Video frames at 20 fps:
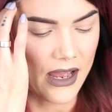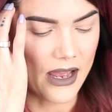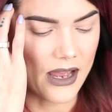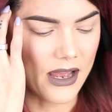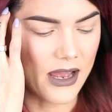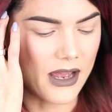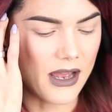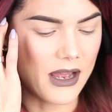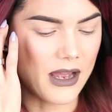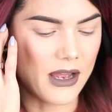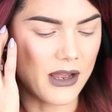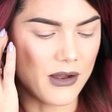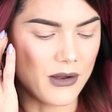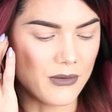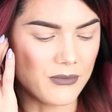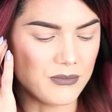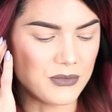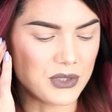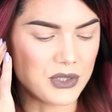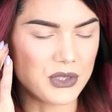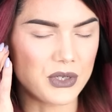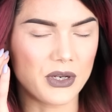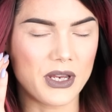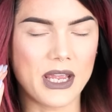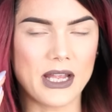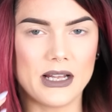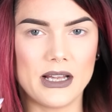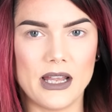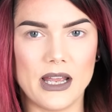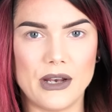to
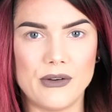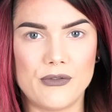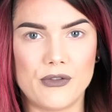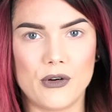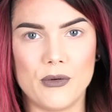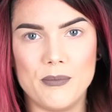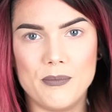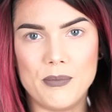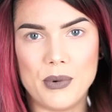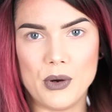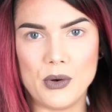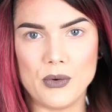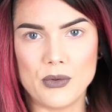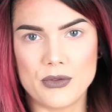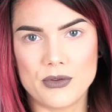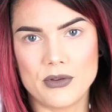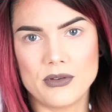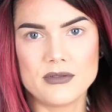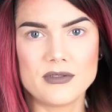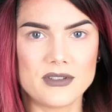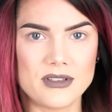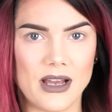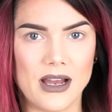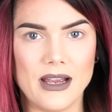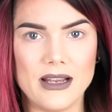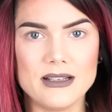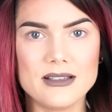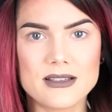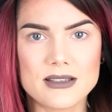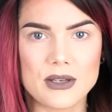get light from both
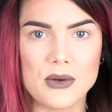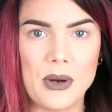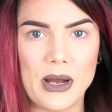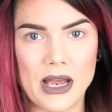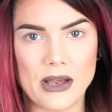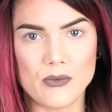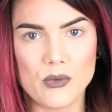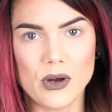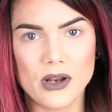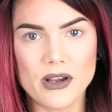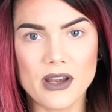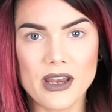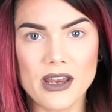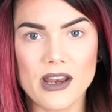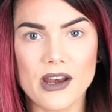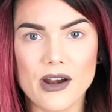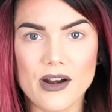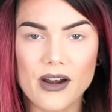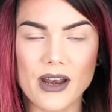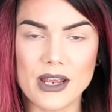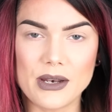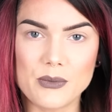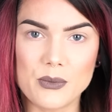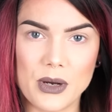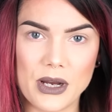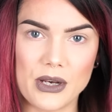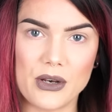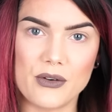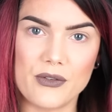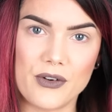sides. So I have one here and
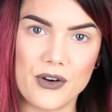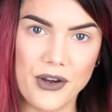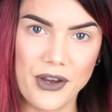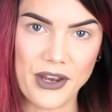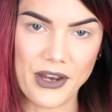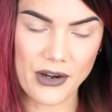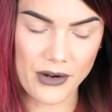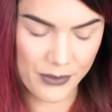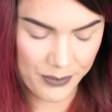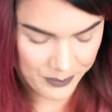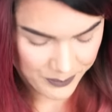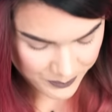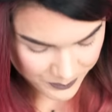one over here.